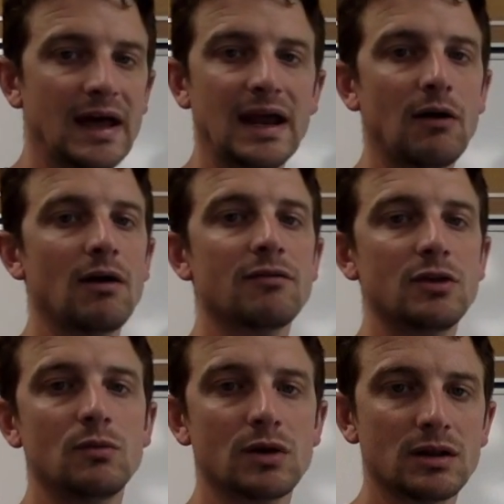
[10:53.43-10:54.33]
However
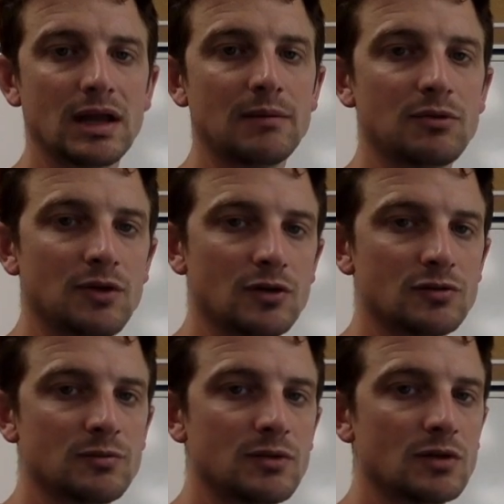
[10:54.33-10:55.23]
you want to label
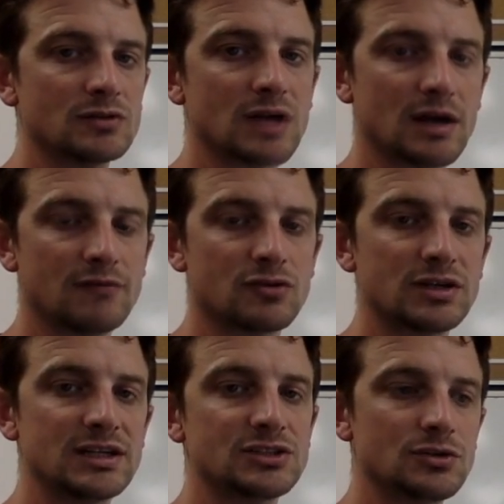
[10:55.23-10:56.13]
those kind of
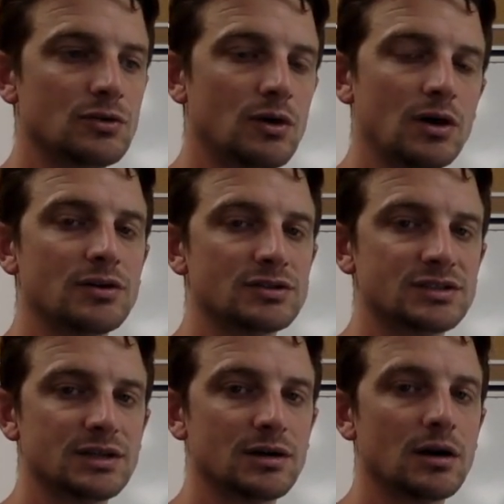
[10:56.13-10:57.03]
traditional under
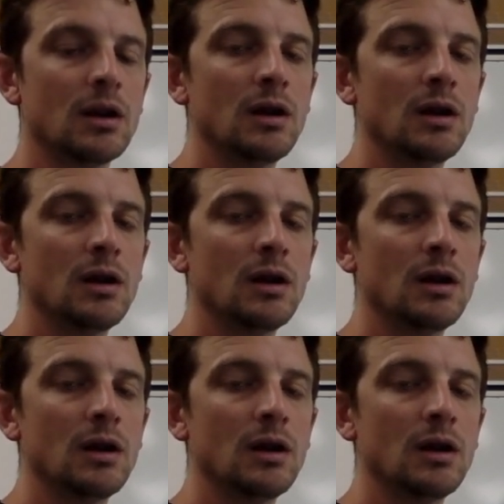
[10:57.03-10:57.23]
center